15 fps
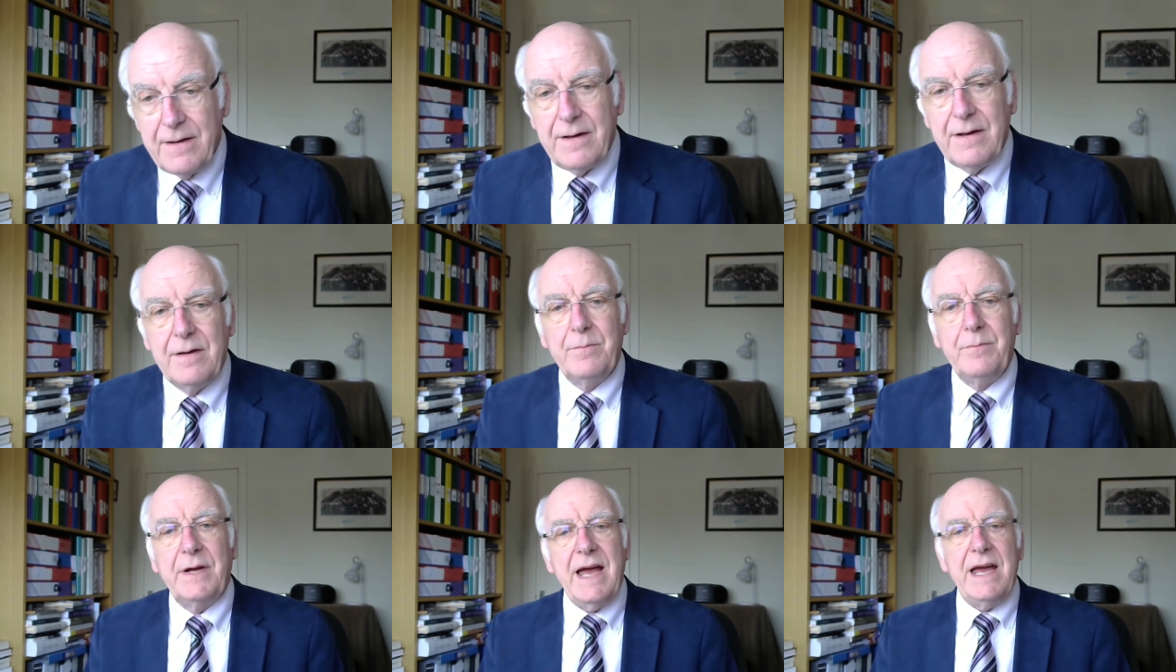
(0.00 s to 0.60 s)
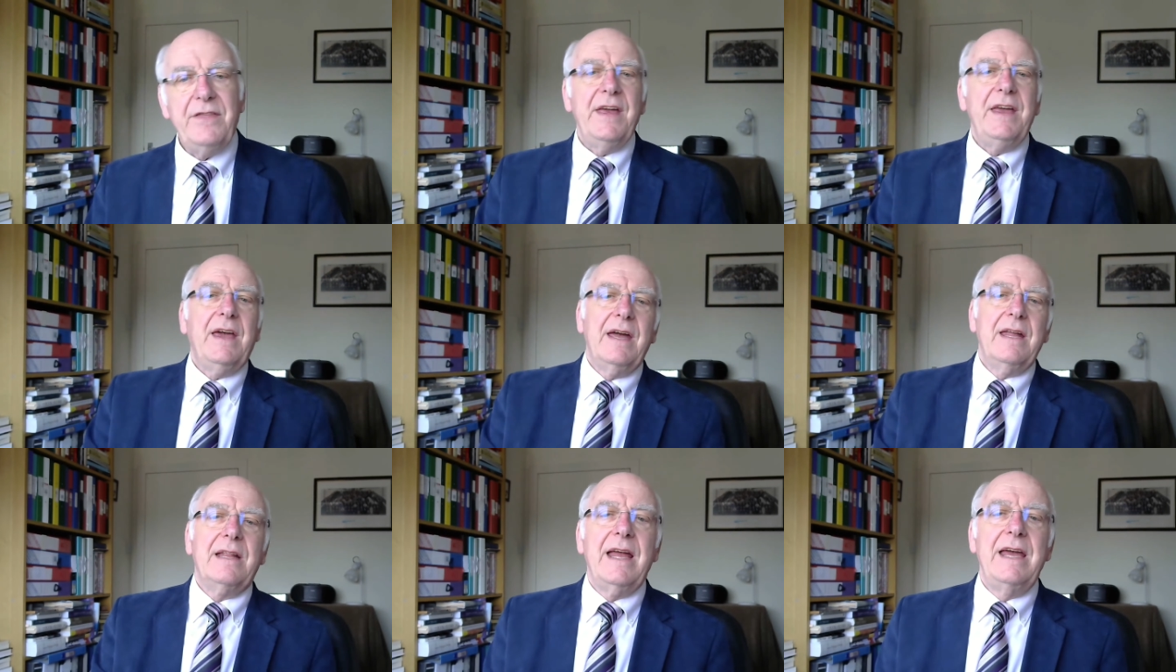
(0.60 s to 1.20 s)
But I think
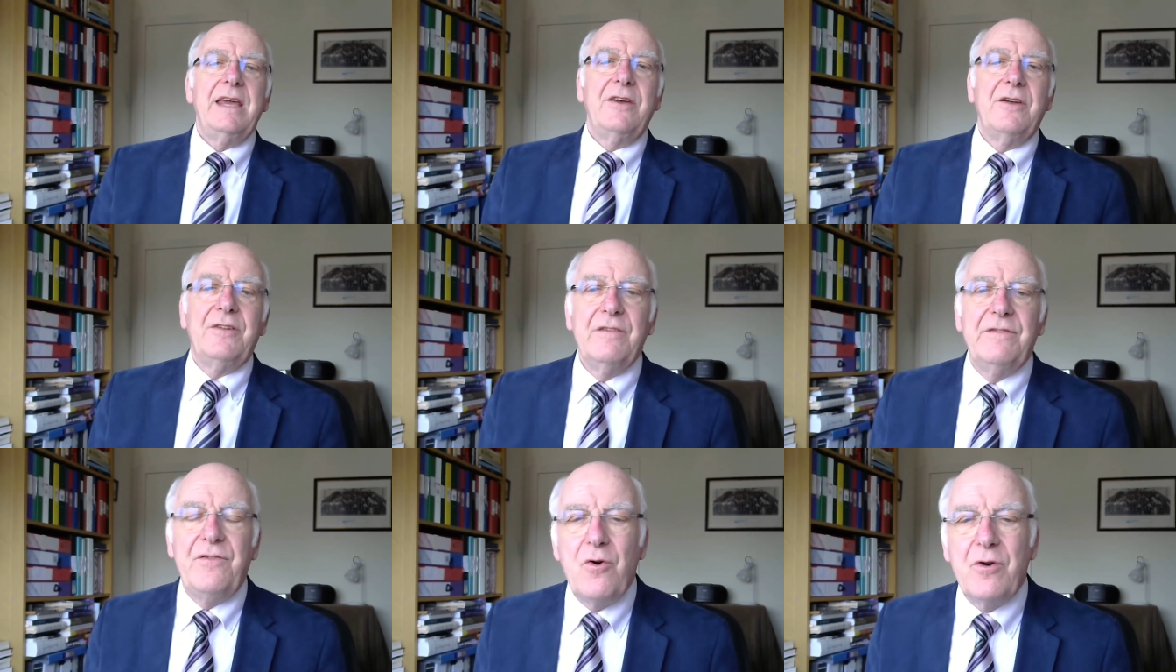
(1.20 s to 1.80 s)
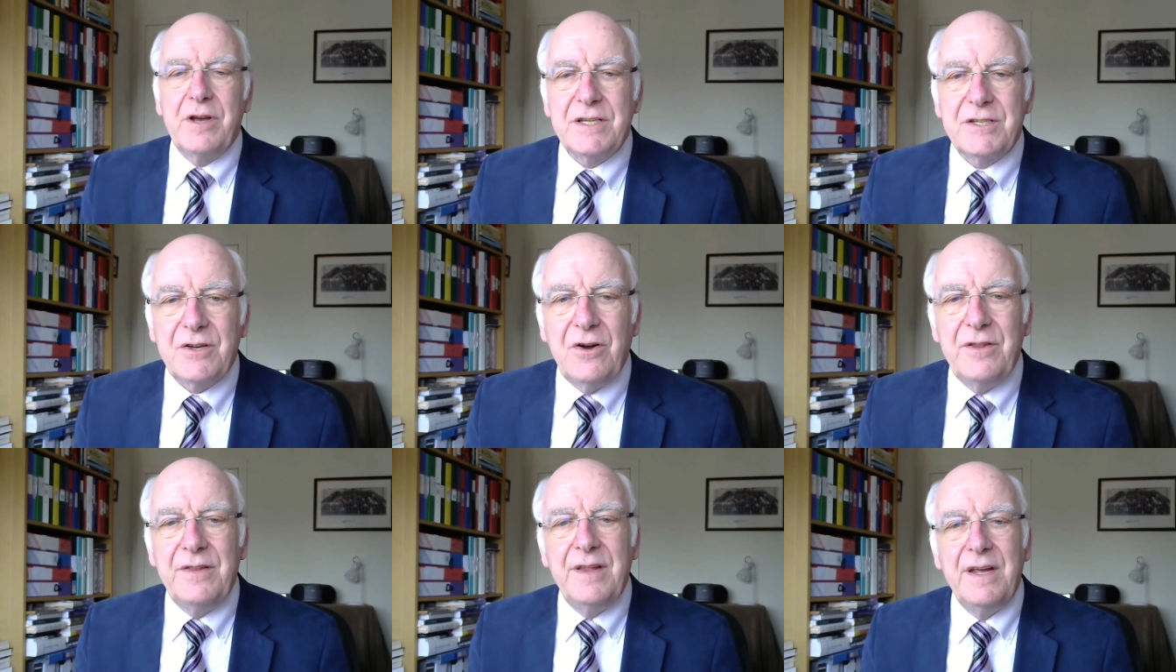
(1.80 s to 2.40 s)
I'd like you to focus
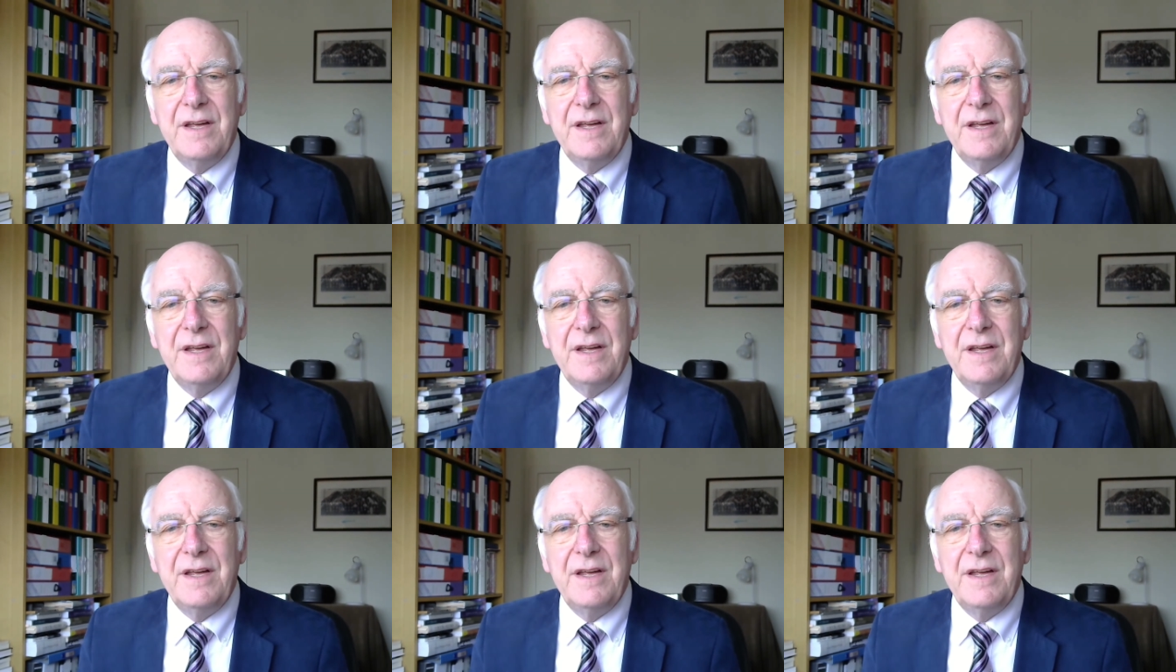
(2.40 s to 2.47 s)
on